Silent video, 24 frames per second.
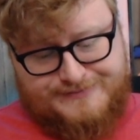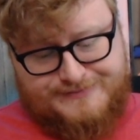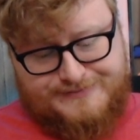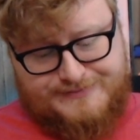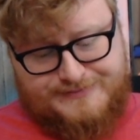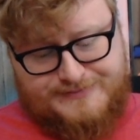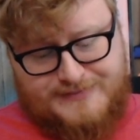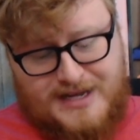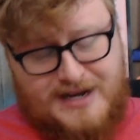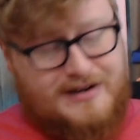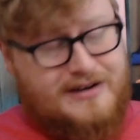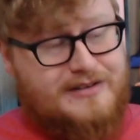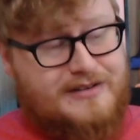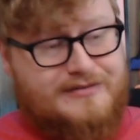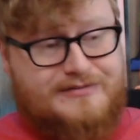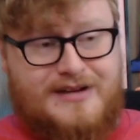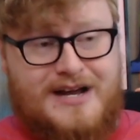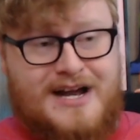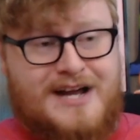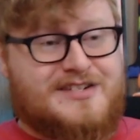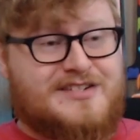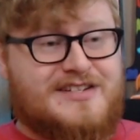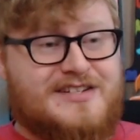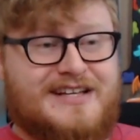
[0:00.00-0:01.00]
I don't know.
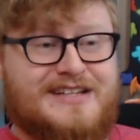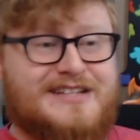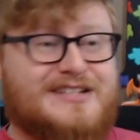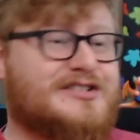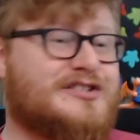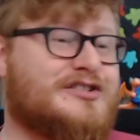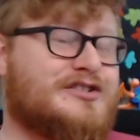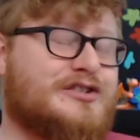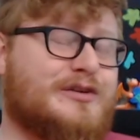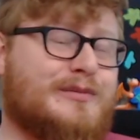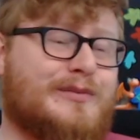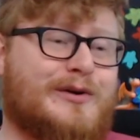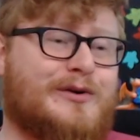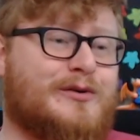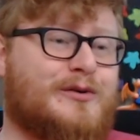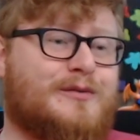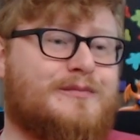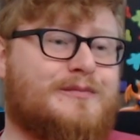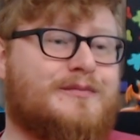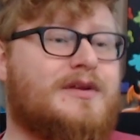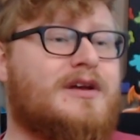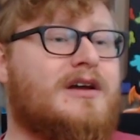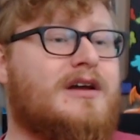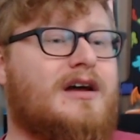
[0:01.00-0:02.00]
I just think this is super
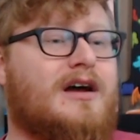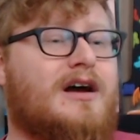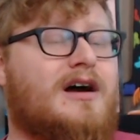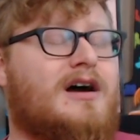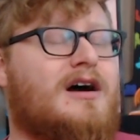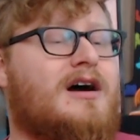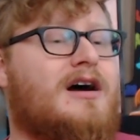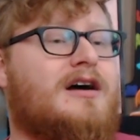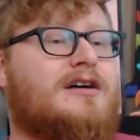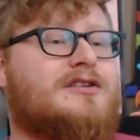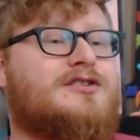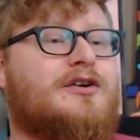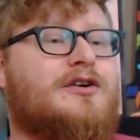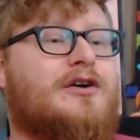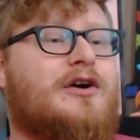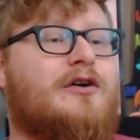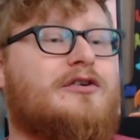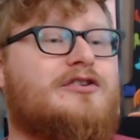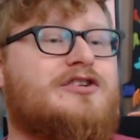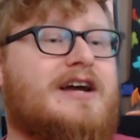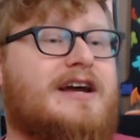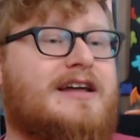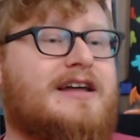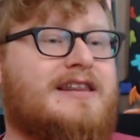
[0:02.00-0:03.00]
cool. So go
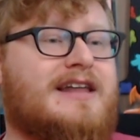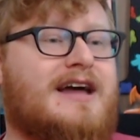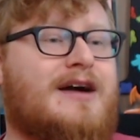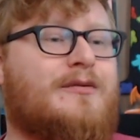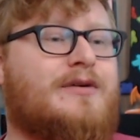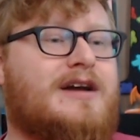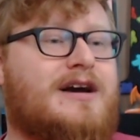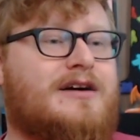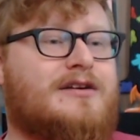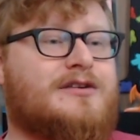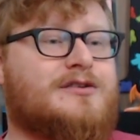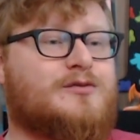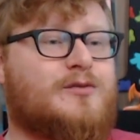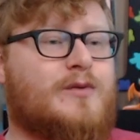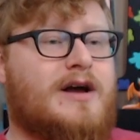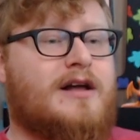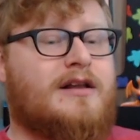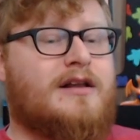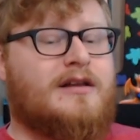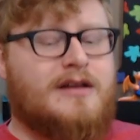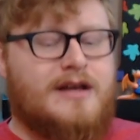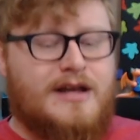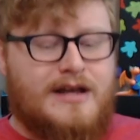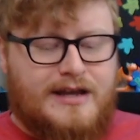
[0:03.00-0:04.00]
check that one out as
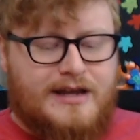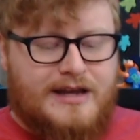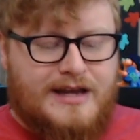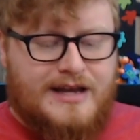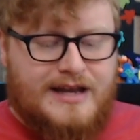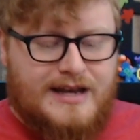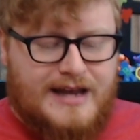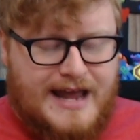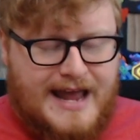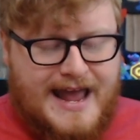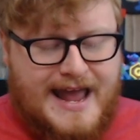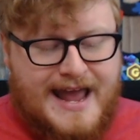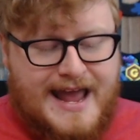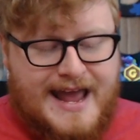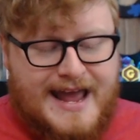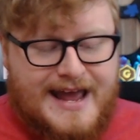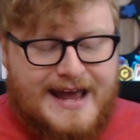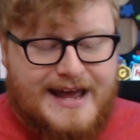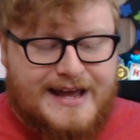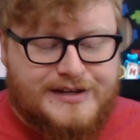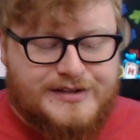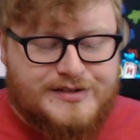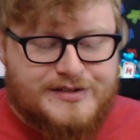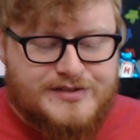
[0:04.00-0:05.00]
well. It
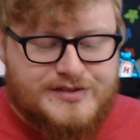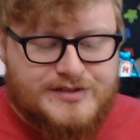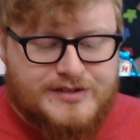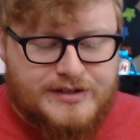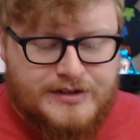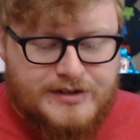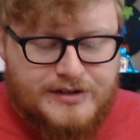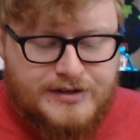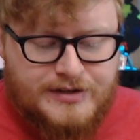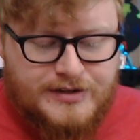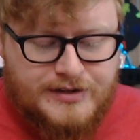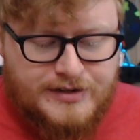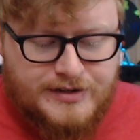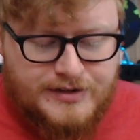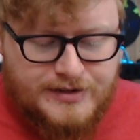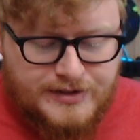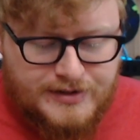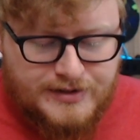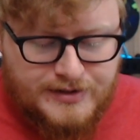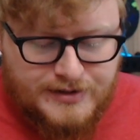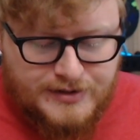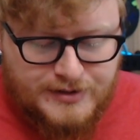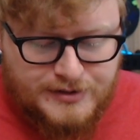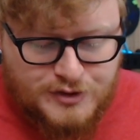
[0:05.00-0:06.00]
has
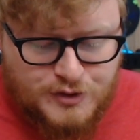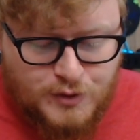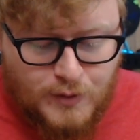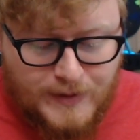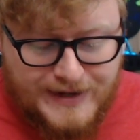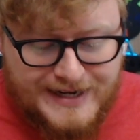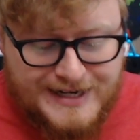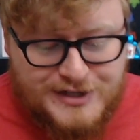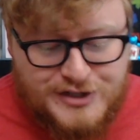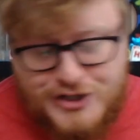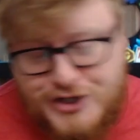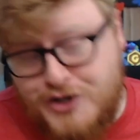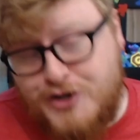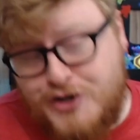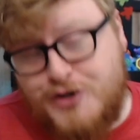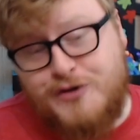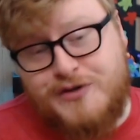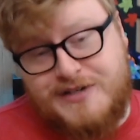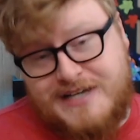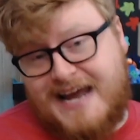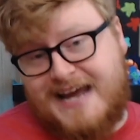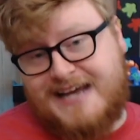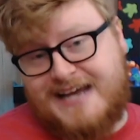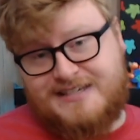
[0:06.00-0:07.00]
22
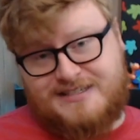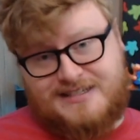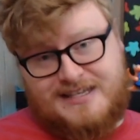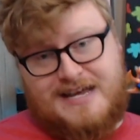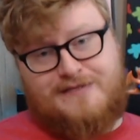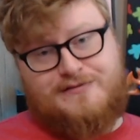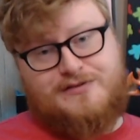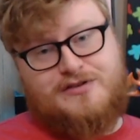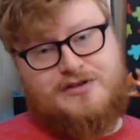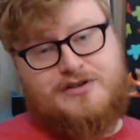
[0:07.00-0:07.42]
days left.